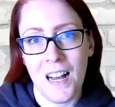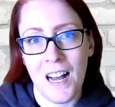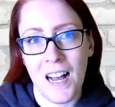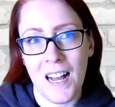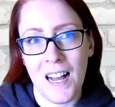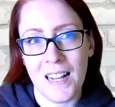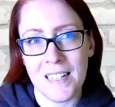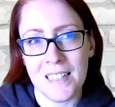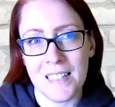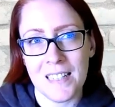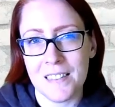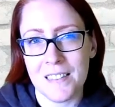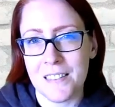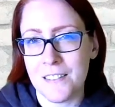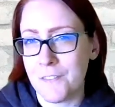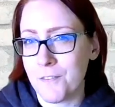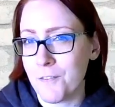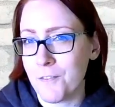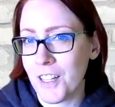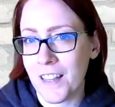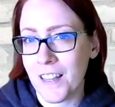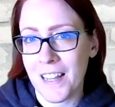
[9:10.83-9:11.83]
I
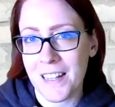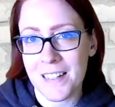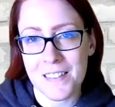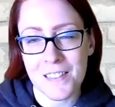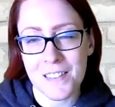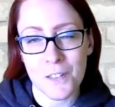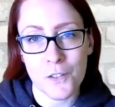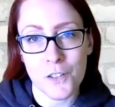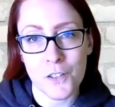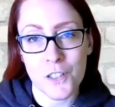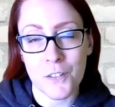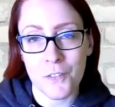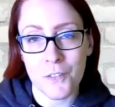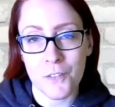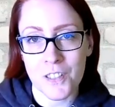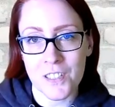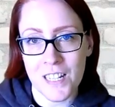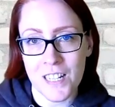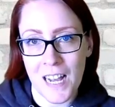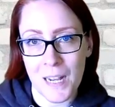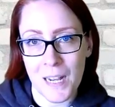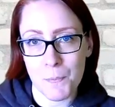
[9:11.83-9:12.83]
realized there's
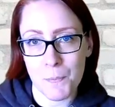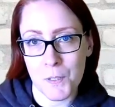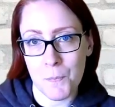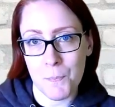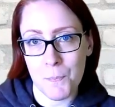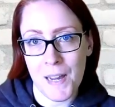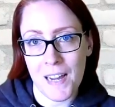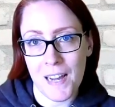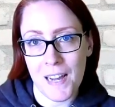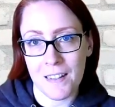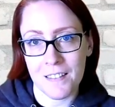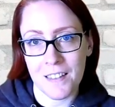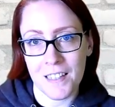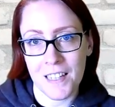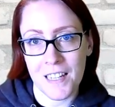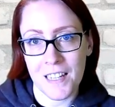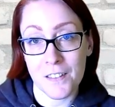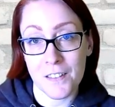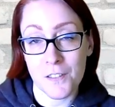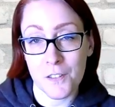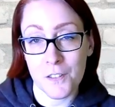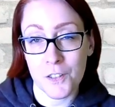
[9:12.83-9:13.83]
different types of
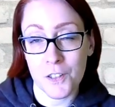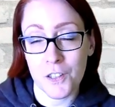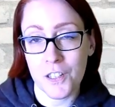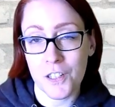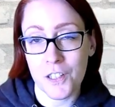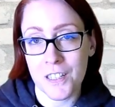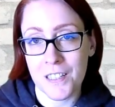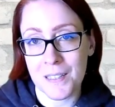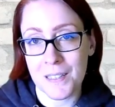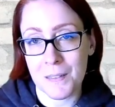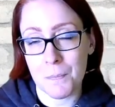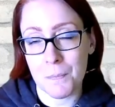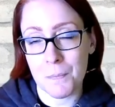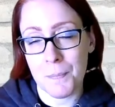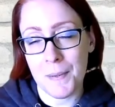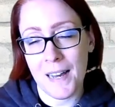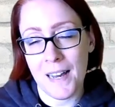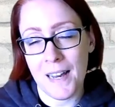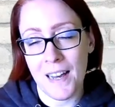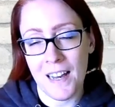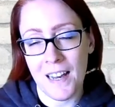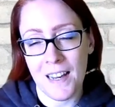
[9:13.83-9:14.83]
backlinks, good and
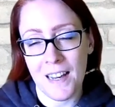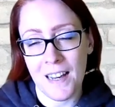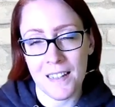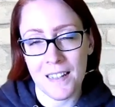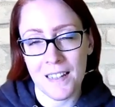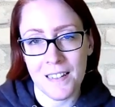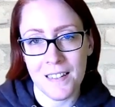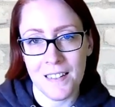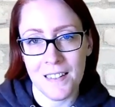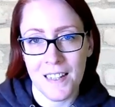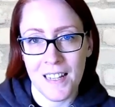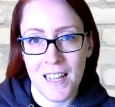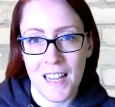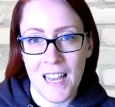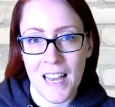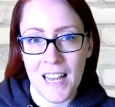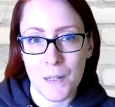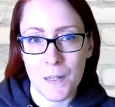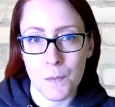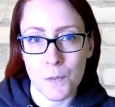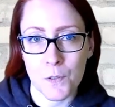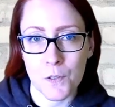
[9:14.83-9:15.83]
bad.
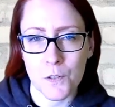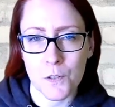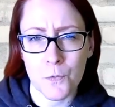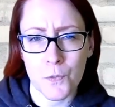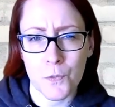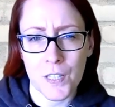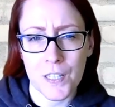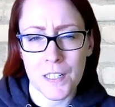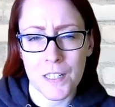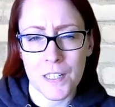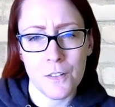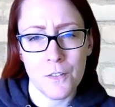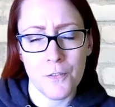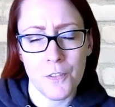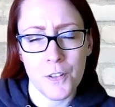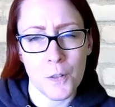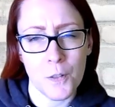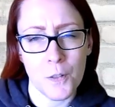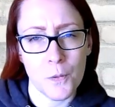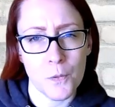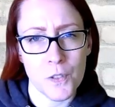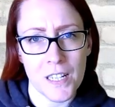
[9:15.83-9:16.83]
And it was just really
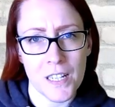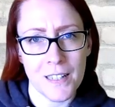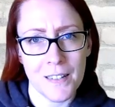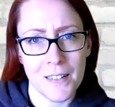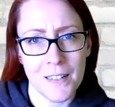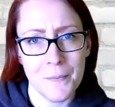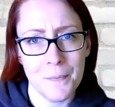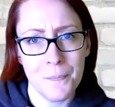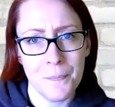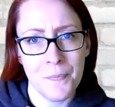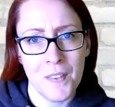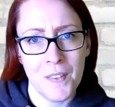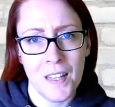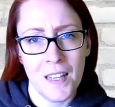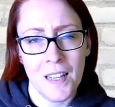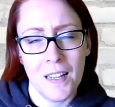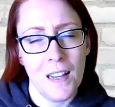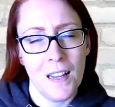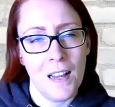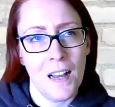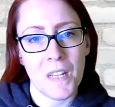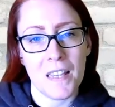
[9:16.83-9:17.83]
confusing.
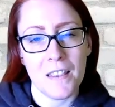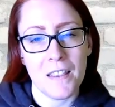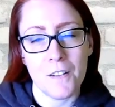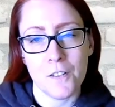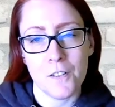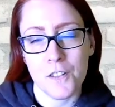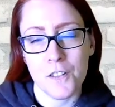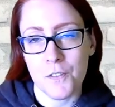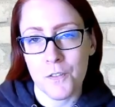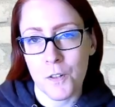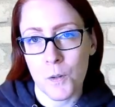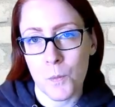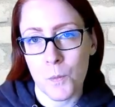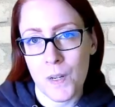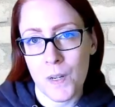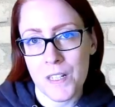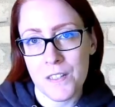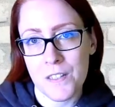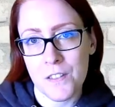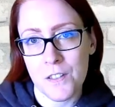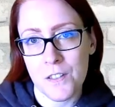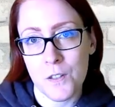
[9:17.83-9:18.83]
And there's different
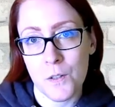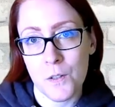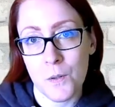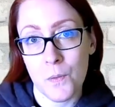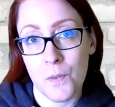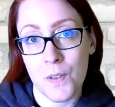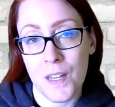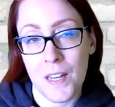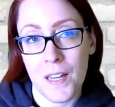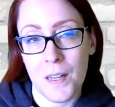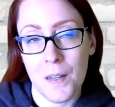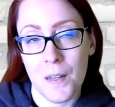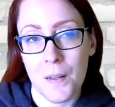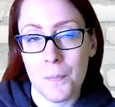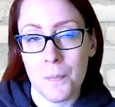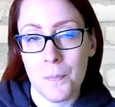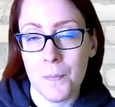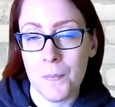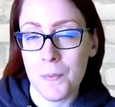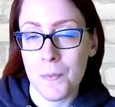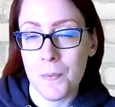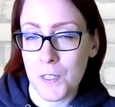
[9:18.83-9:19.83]
ways to do
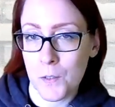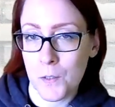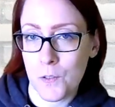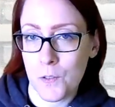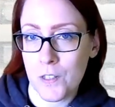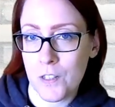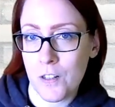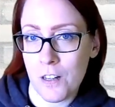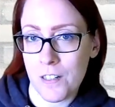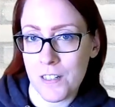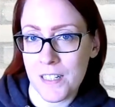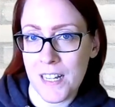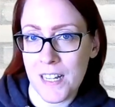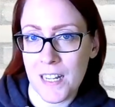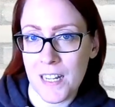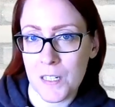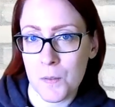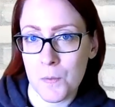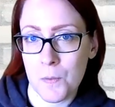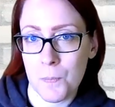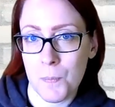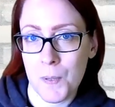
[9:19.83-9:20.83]
them. You can
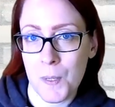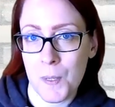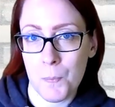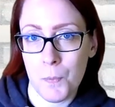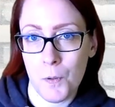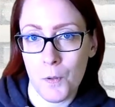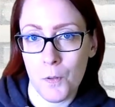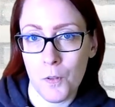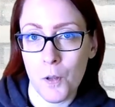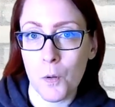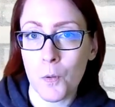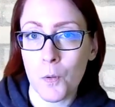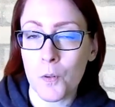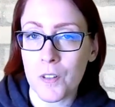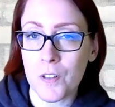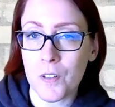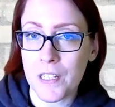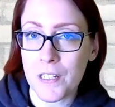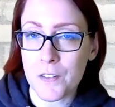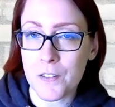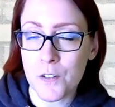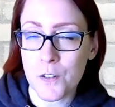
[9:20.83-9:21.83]
contact people
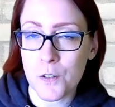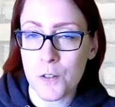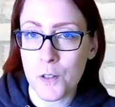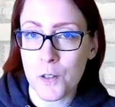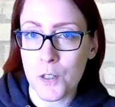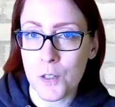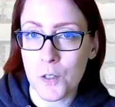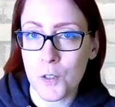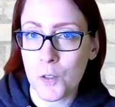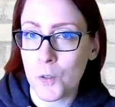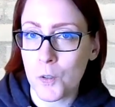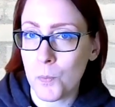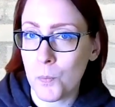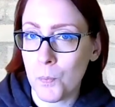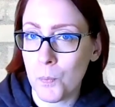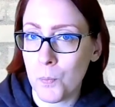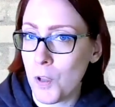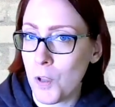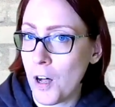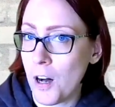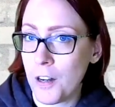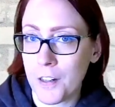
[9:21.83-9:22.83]
locally to you,
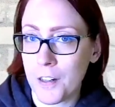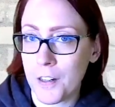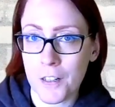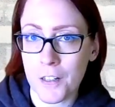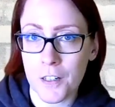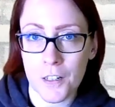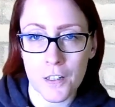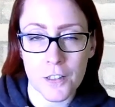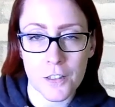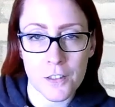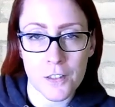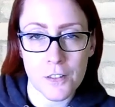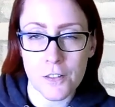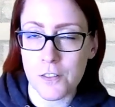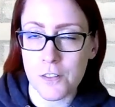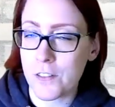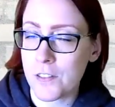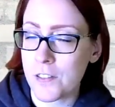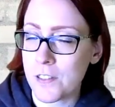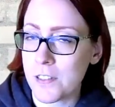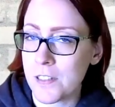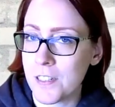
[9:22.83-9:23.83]

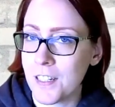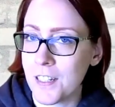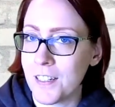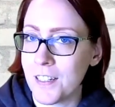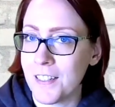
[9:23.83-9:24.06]
bloggers.